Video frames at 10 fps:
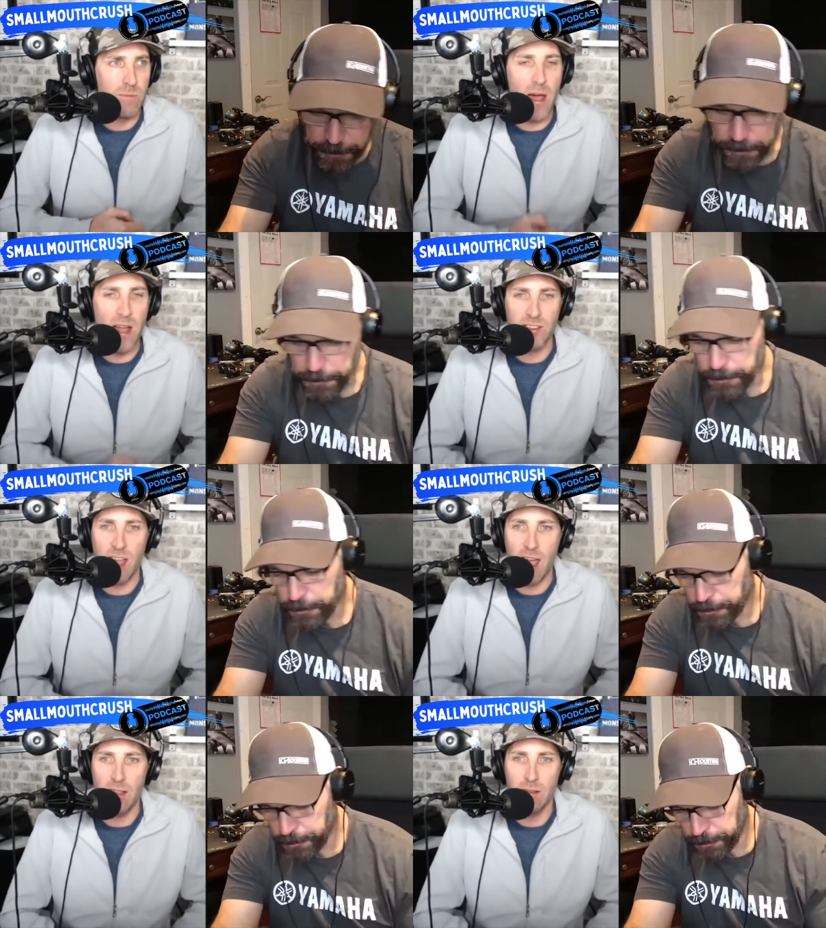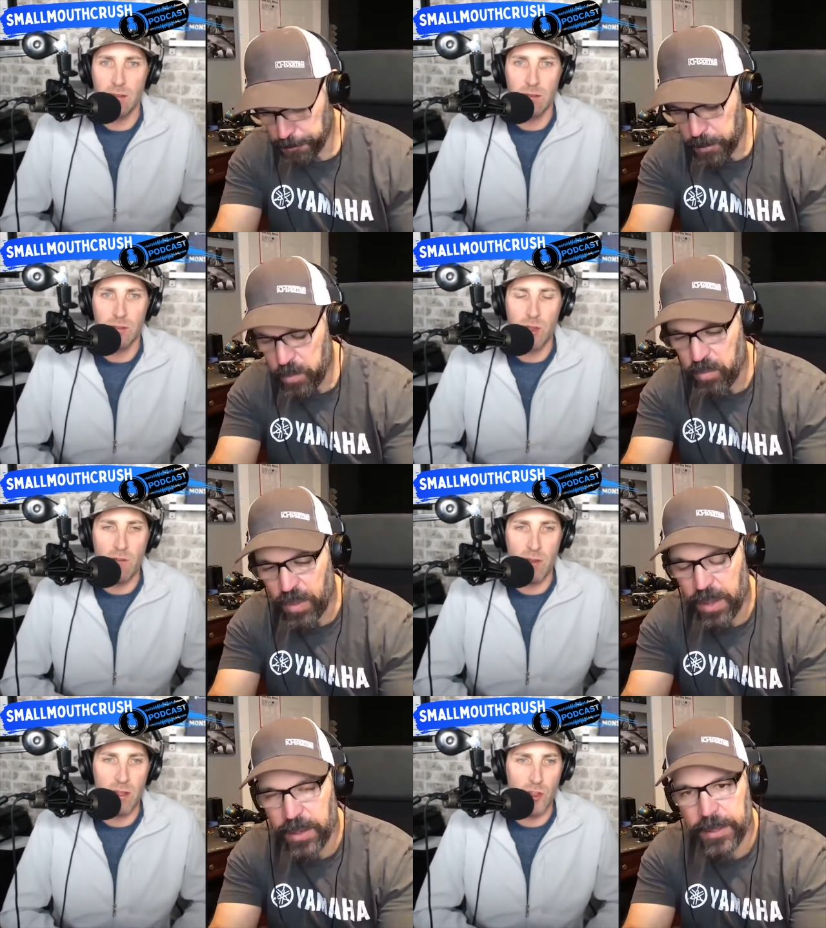Speaker 1: best at? Do you have
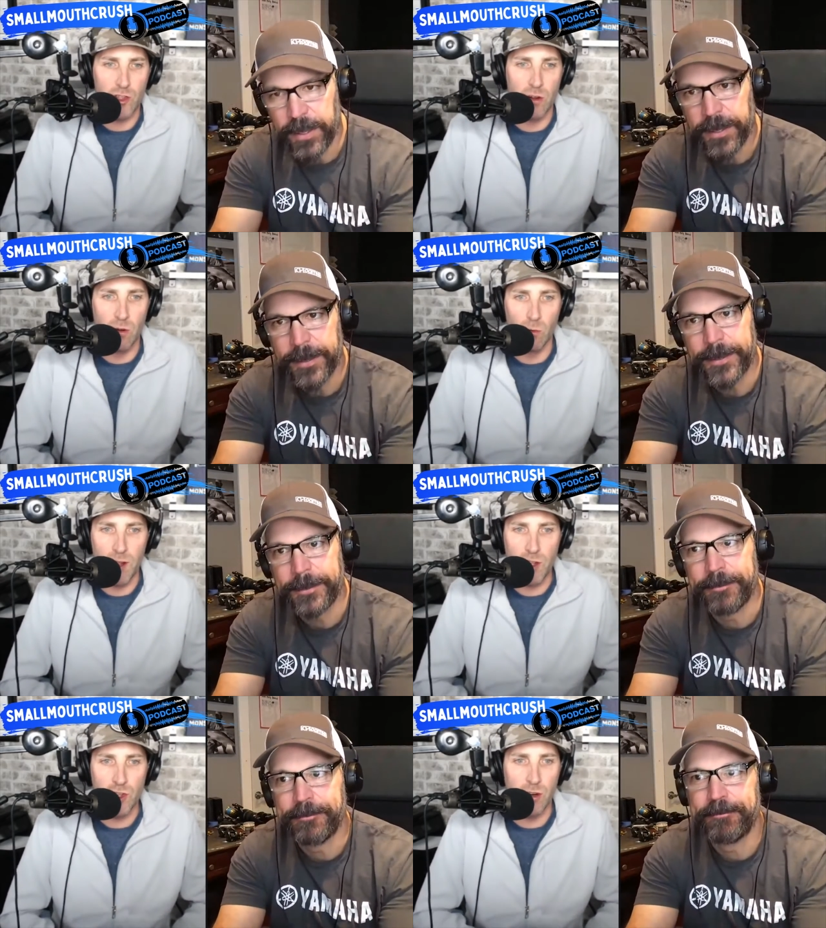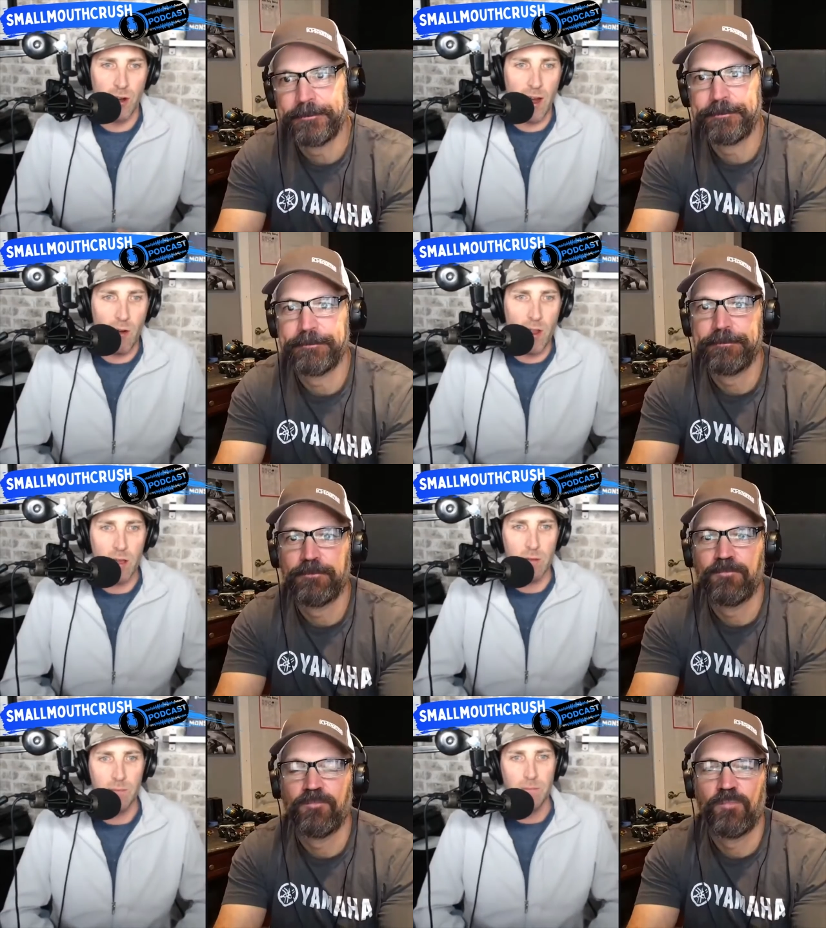a, a general region or
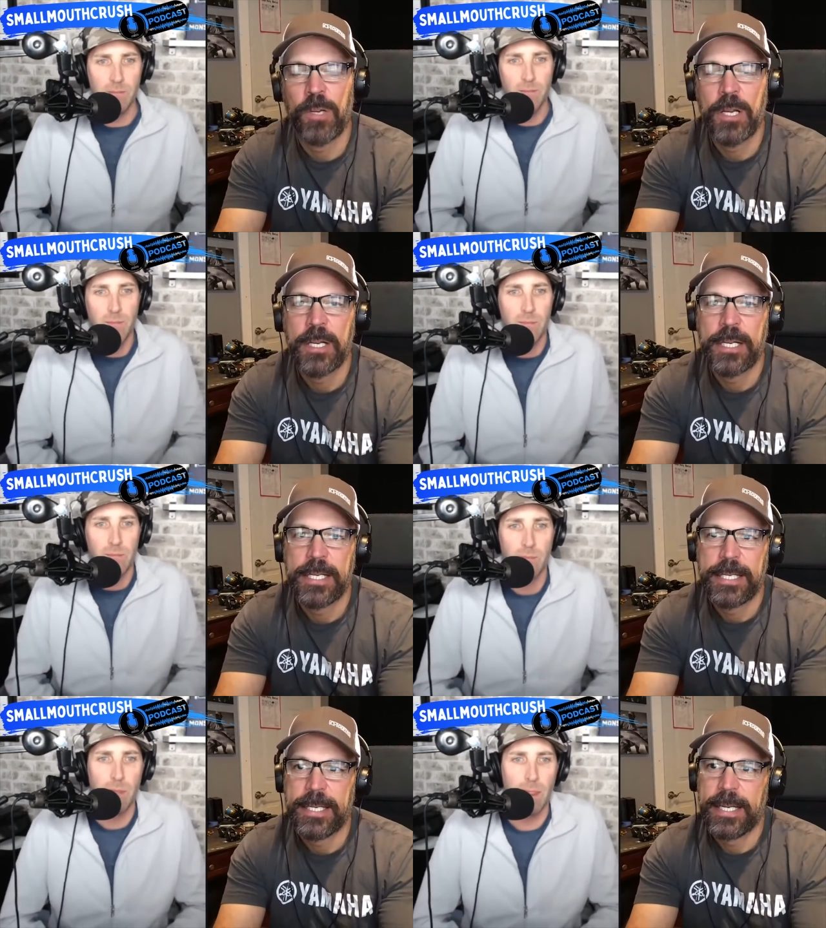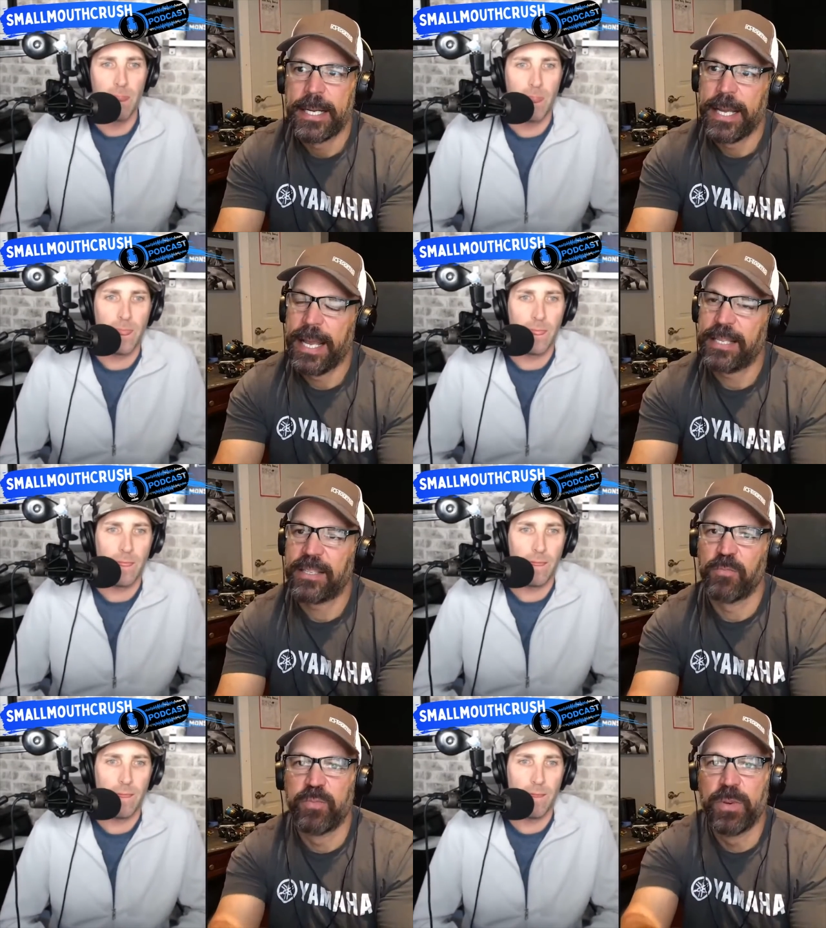area?
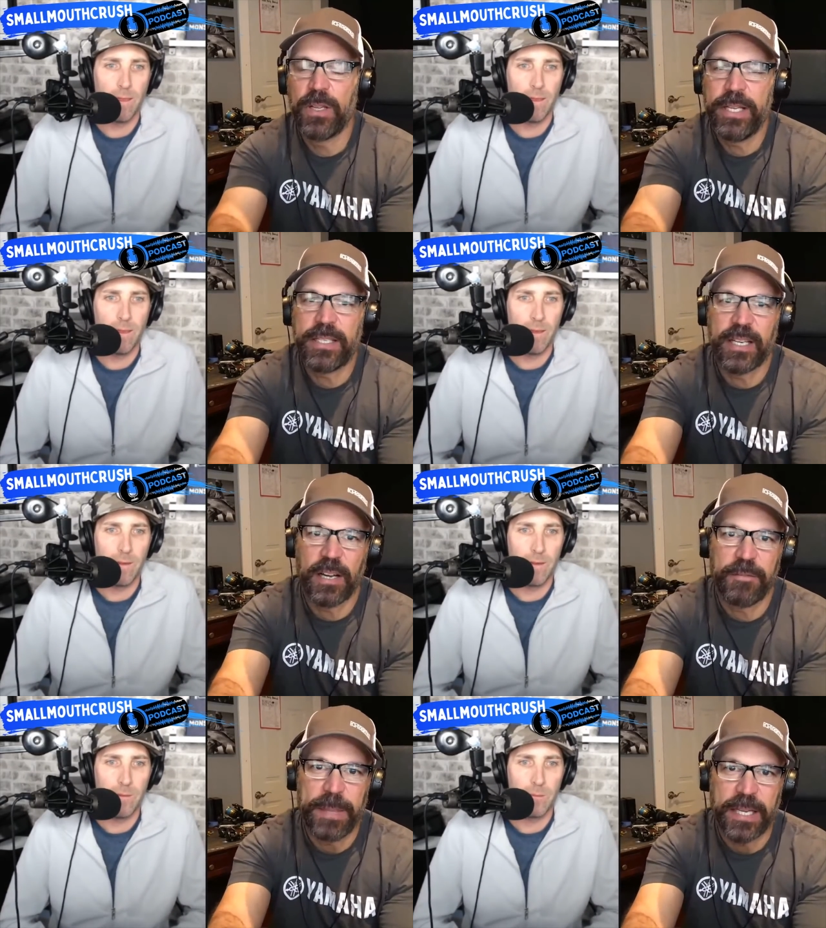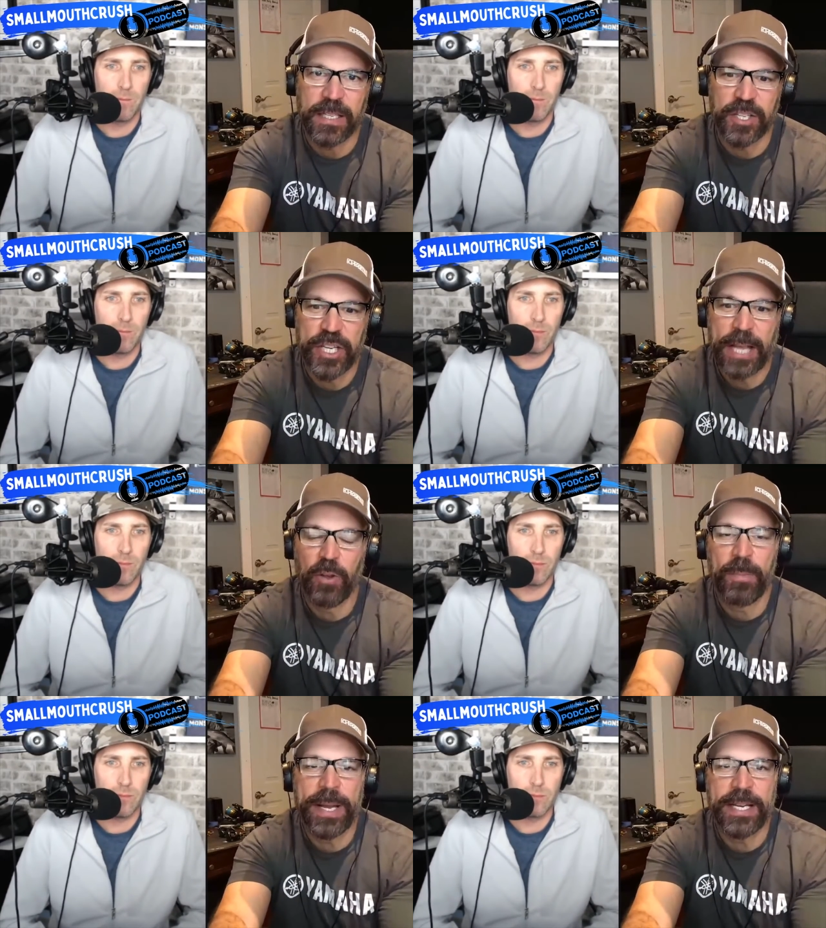
Speaker 2: It's really tough because the
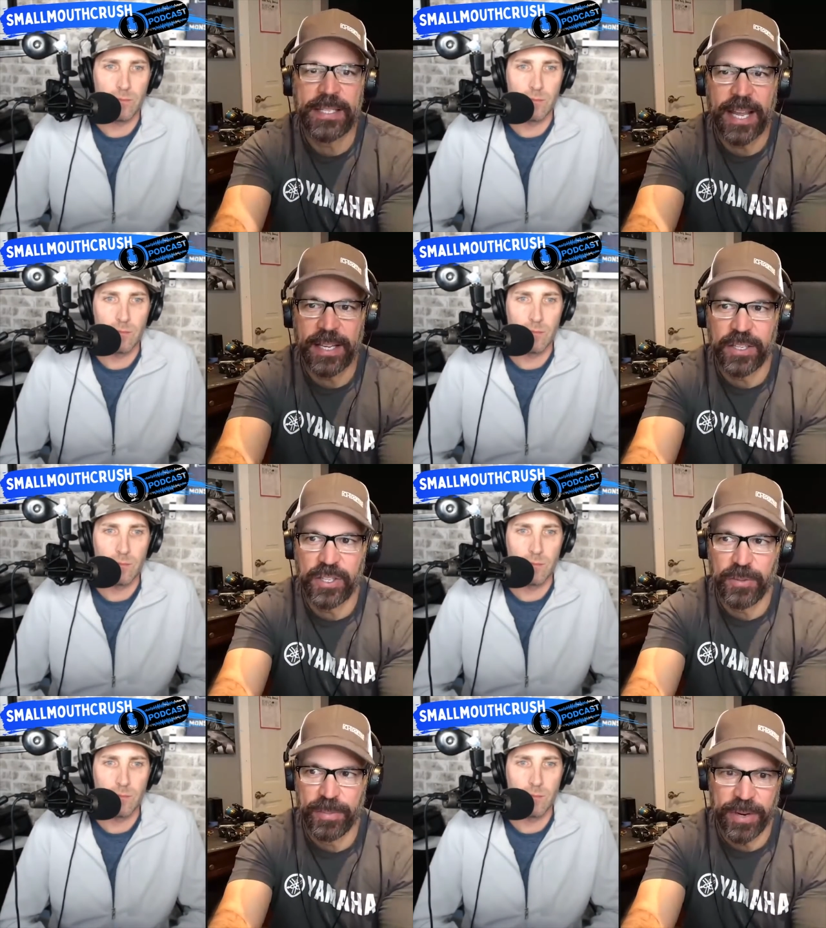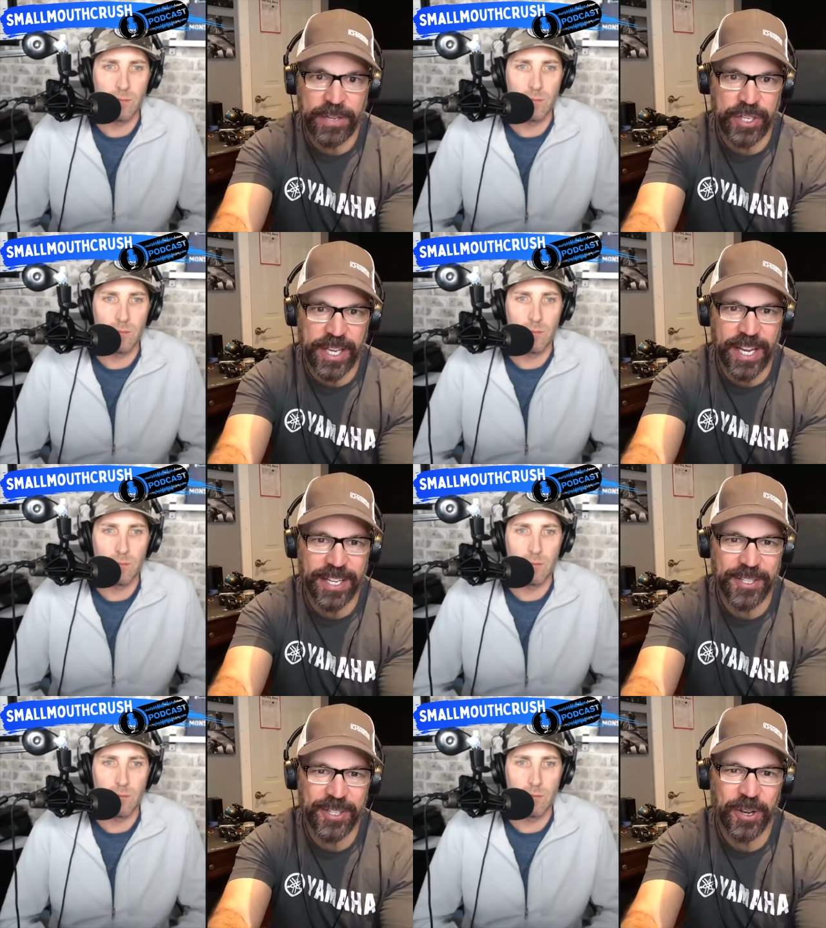shallow bite is getting super
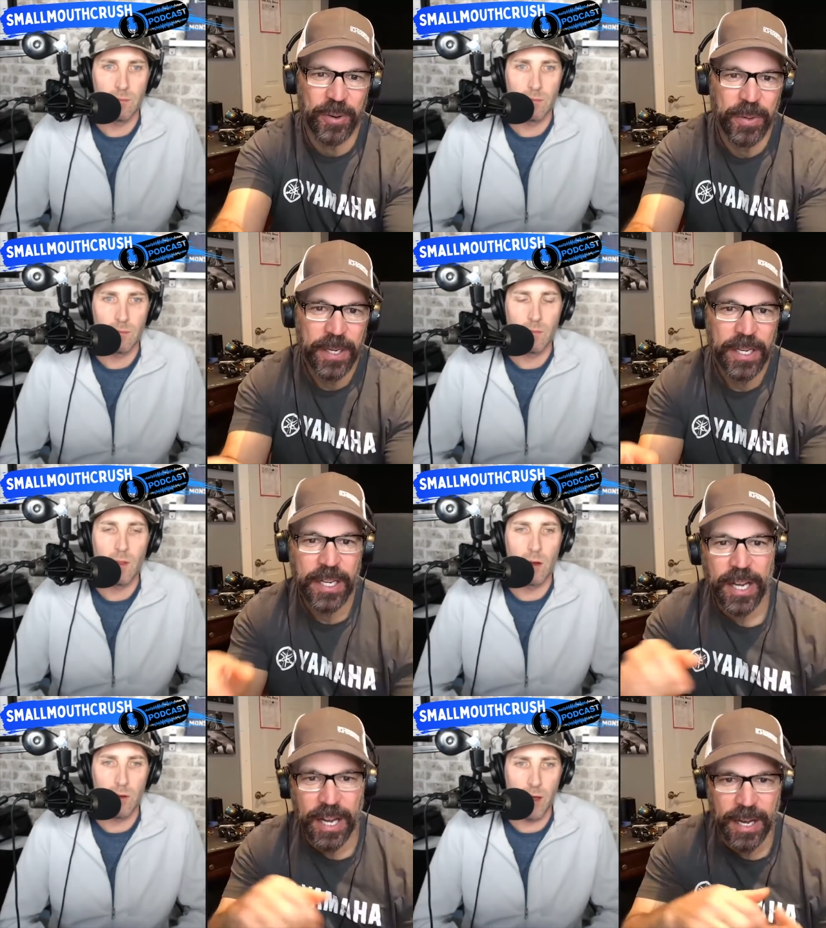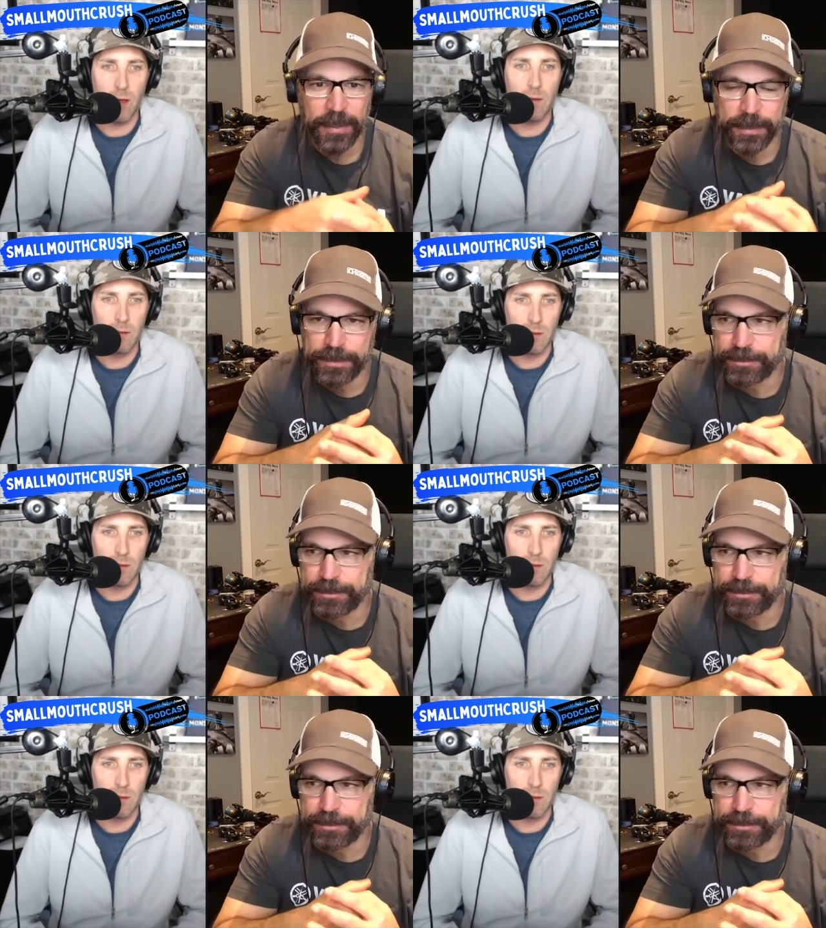educated. So, okay. Um,